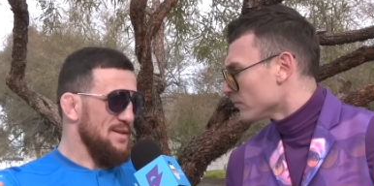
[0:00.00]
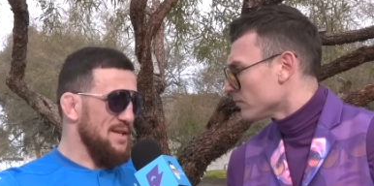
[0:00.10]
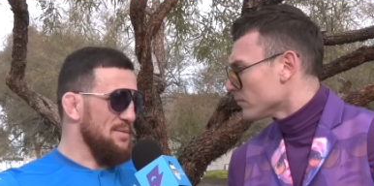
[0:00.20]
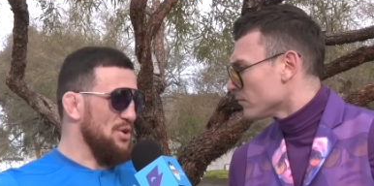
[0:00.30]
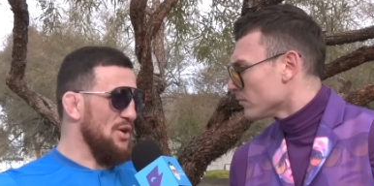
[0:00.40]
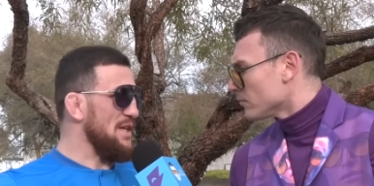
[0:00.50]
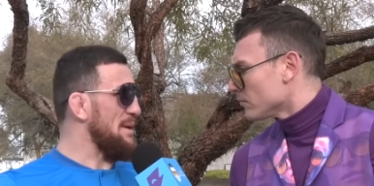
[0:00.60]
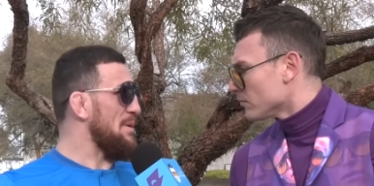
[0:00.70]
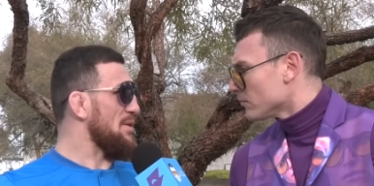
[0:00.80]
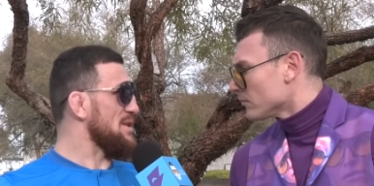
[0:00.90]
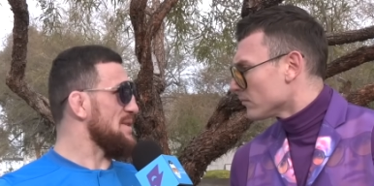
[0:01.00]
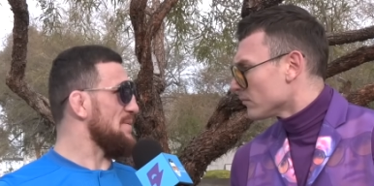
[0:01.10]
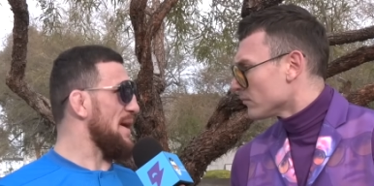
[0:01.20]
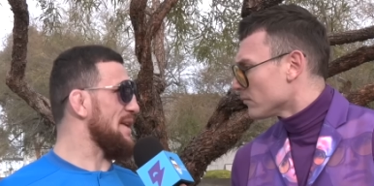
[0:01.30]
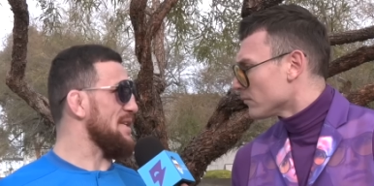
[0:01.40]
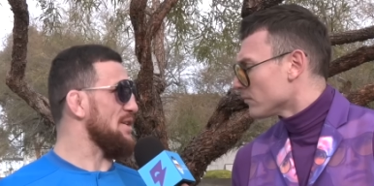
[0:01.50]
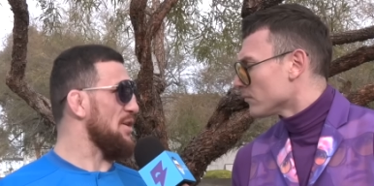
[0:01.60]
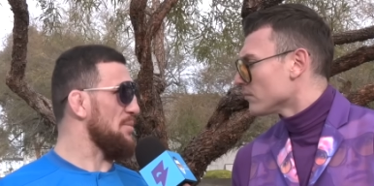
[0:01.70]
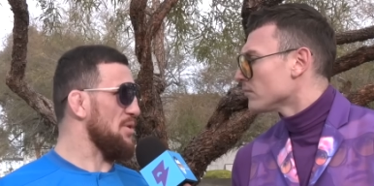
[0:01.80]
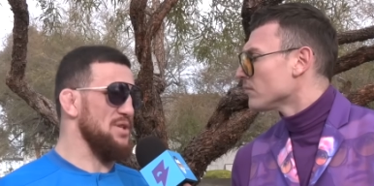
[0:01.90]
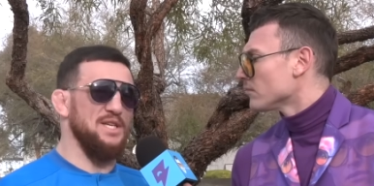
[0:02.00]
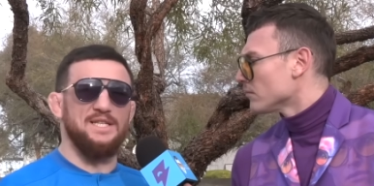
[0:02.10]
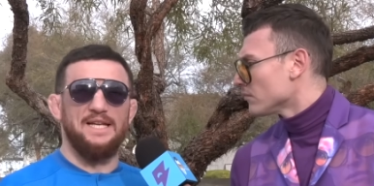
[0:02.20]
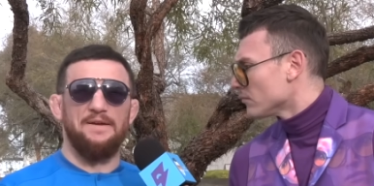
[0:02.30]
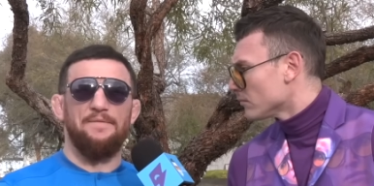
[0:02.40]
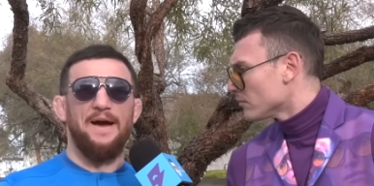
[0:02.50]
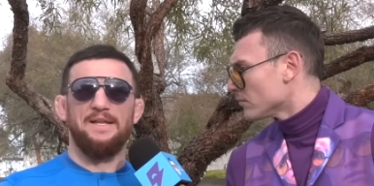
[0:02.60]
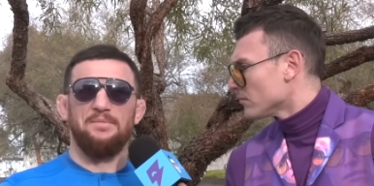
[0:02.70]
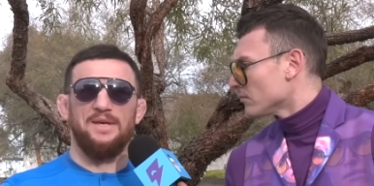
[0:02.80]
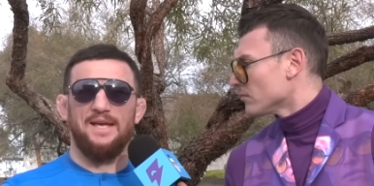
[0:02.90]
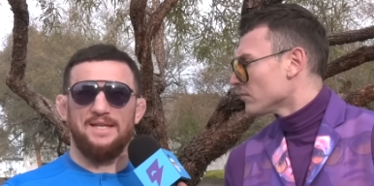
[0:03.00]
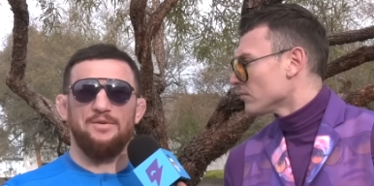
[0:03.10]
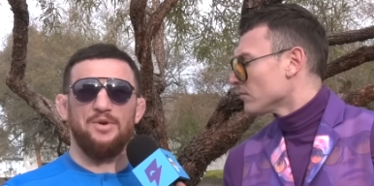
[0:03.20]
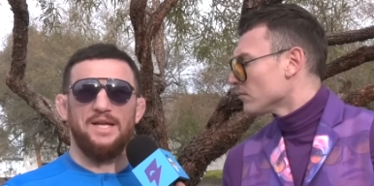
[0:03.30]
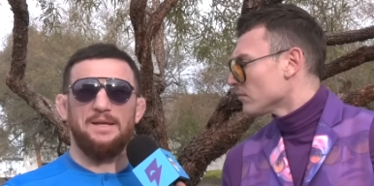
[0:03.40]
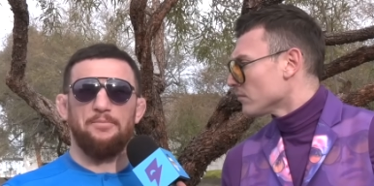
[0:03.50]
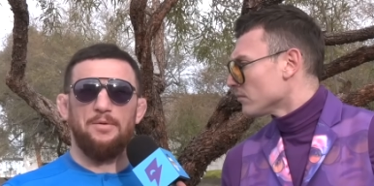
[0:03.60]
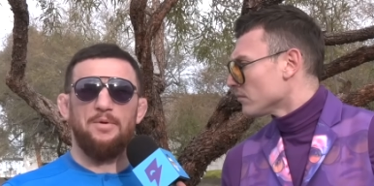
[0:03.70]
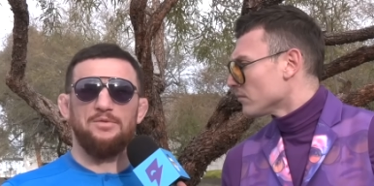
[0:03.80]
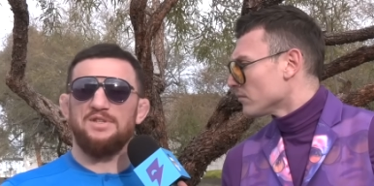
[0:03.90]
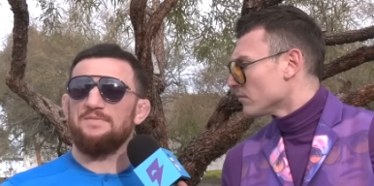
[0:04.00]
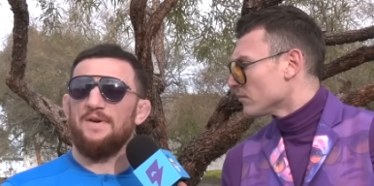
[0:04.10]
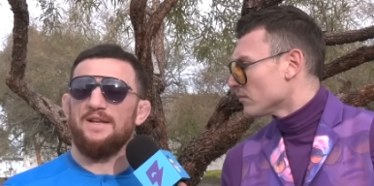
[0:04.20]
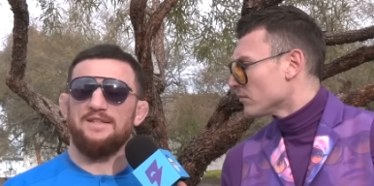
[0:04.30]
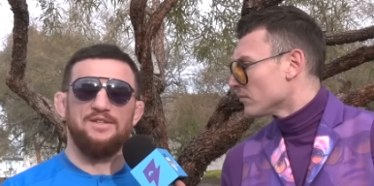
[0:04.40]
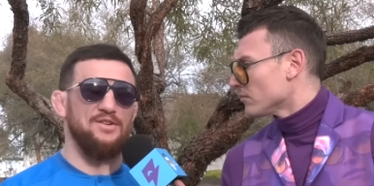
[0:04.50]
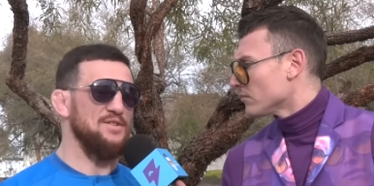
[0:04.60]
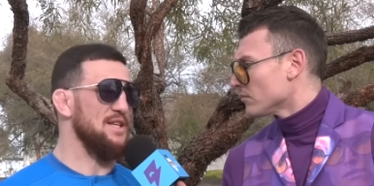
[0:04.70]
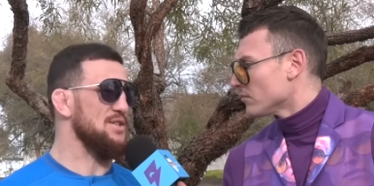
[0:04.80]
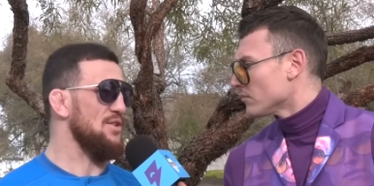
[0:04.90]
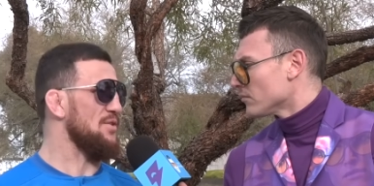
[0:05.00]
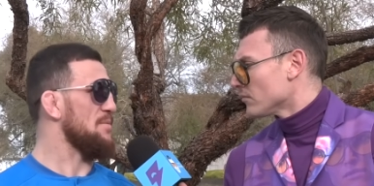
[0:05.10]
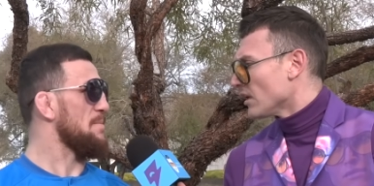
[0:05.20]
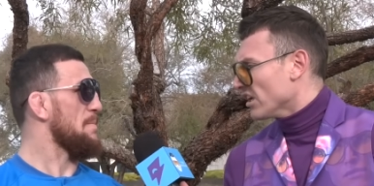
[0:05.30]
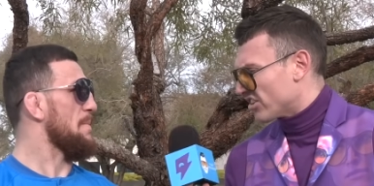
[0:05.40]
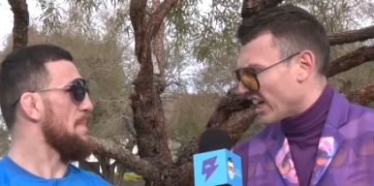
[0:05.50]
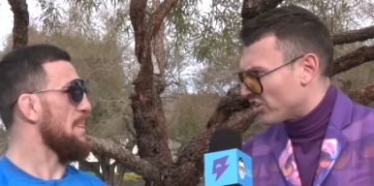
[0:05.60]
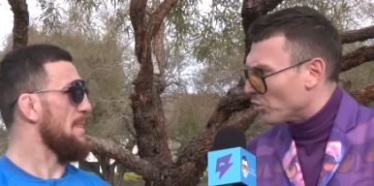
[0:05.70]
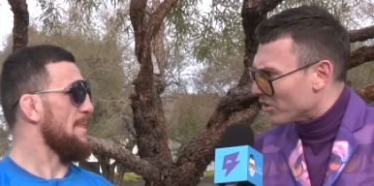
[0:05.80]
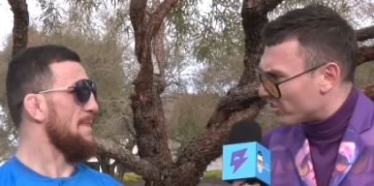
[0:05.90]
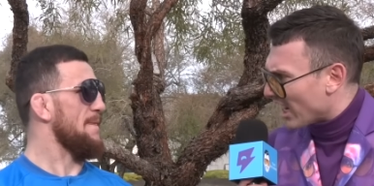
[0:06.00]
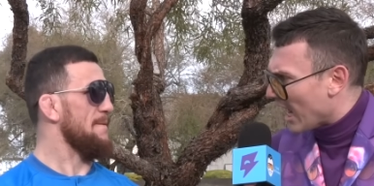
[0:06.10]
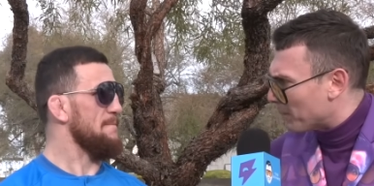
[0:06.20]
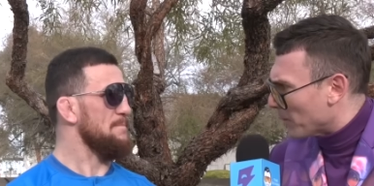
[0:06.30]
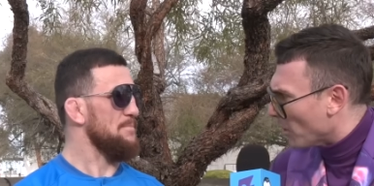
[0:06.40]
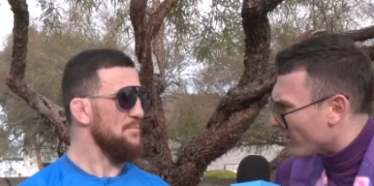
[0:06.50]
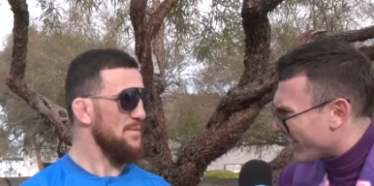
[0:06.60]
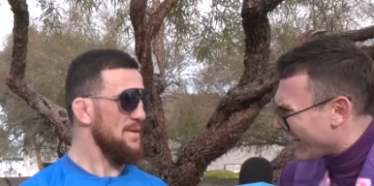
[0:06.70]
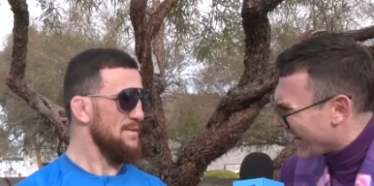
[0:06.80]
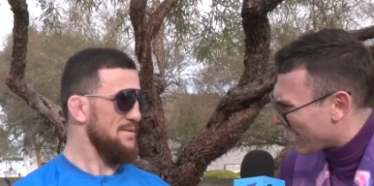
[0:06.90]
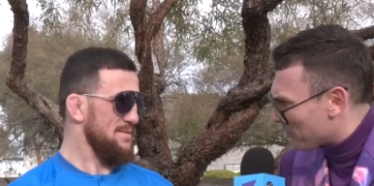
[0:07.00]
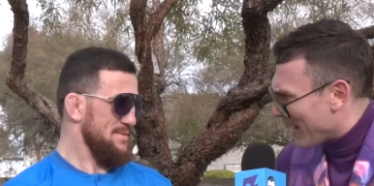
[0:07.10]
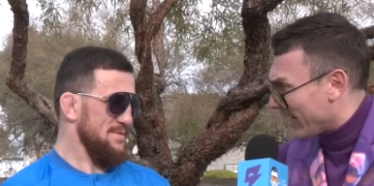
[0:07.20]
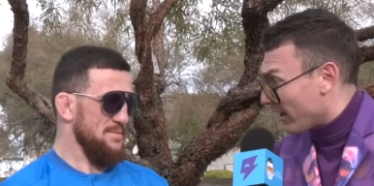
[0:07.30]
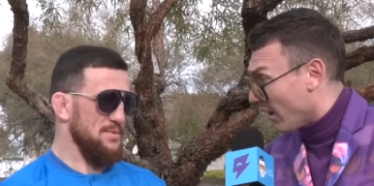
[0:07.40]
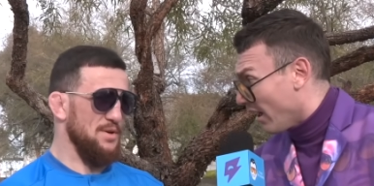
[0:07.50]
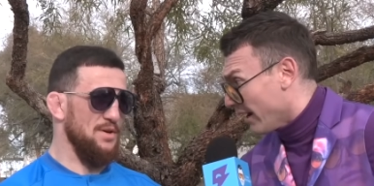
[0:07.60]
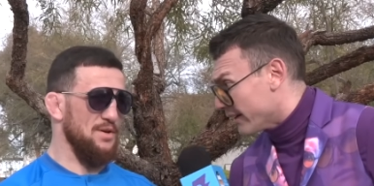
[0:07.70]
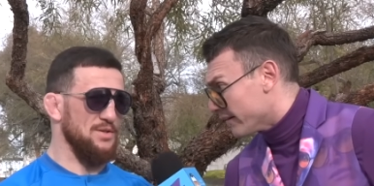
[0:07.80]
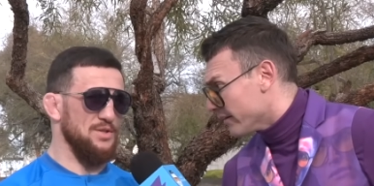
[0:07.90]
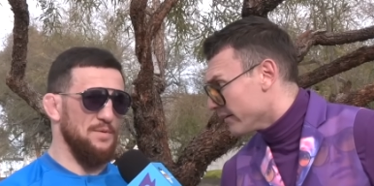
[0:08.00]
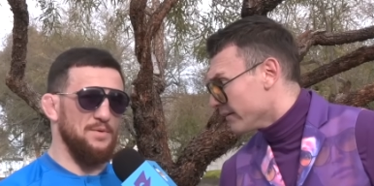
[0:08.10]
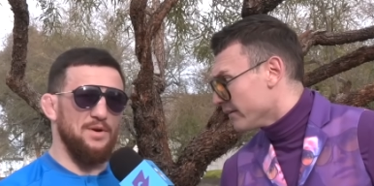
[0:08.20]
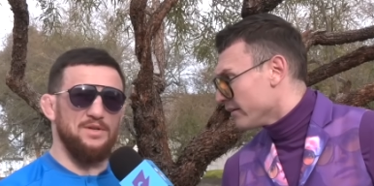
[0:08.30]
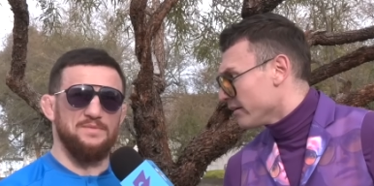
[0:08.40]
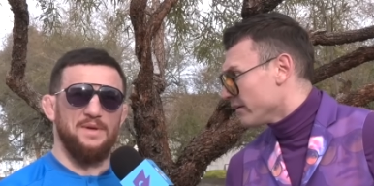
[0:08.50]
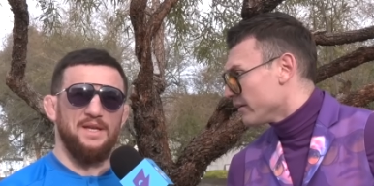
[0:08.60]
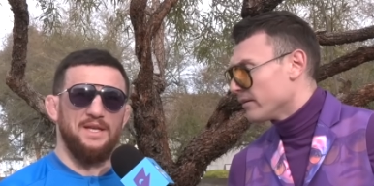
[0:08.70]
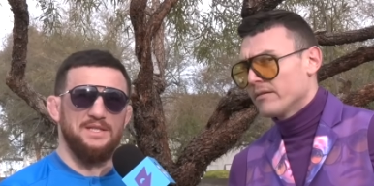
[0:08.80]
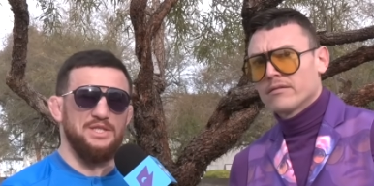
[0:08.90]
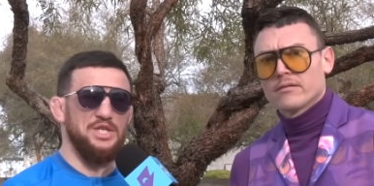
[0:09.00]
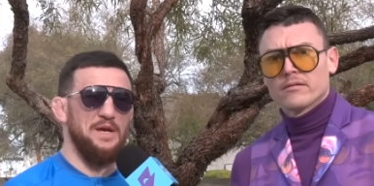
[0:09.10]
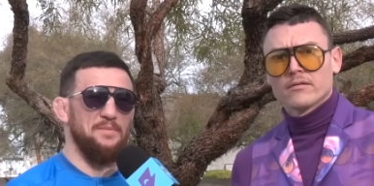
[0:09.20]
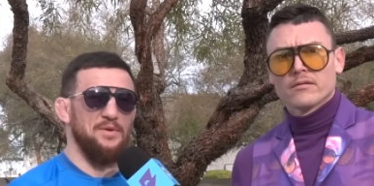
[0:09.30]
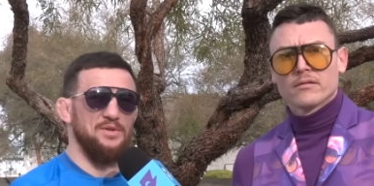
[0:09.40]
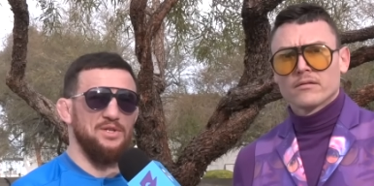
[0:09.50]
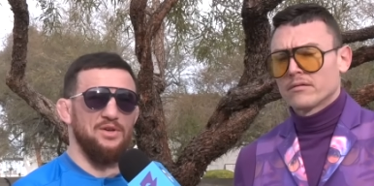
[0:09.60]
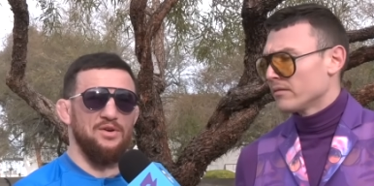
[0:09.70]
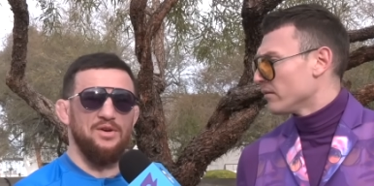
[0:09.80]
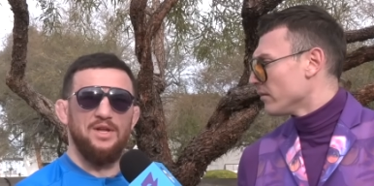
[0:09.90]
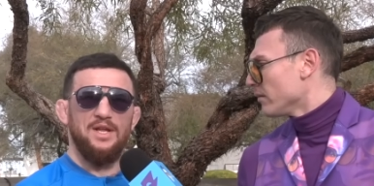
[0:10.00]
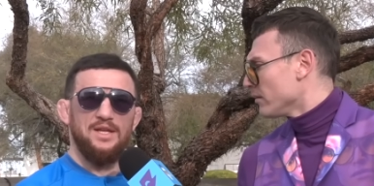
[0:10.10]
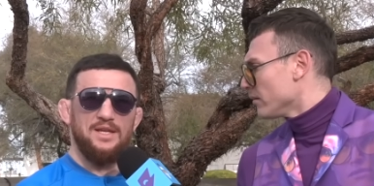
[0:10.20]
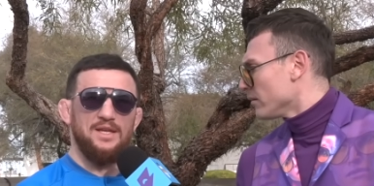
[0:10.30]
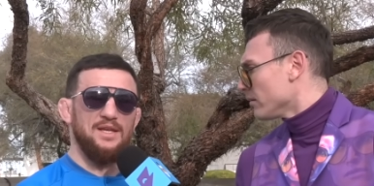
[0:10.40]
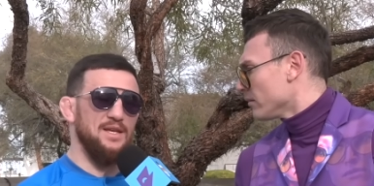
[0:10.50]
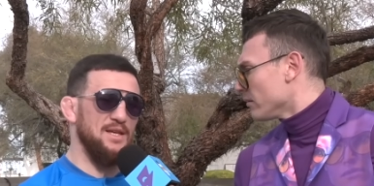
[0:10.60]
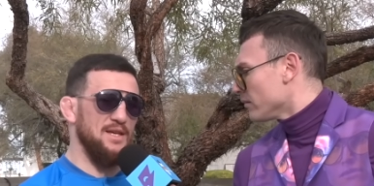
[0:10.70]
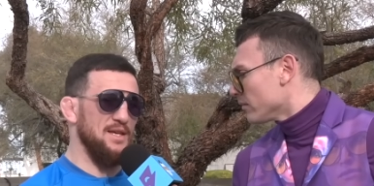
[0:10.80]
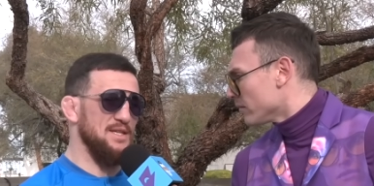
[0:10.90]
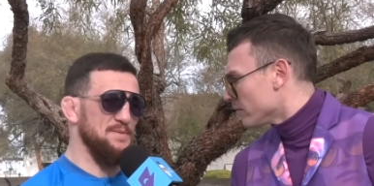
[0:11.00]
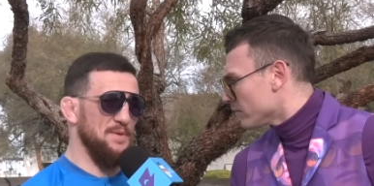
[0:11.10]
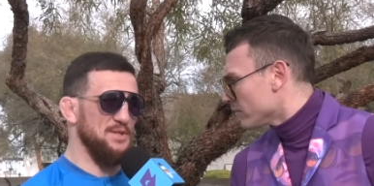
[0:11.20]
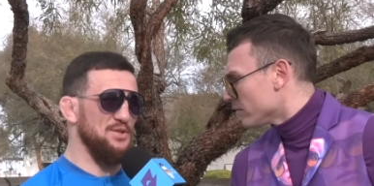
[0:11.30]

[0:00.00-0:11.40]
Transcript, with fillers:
Speaker 1: keep talking about this fight, you know, because he's going to fight me and then we're going to promote this fight, you know, that's all.
Speaker 2: He's got to do his job promoting the next man in line.
Speaker 1: Of course, man. He's a champion, you know. He speaks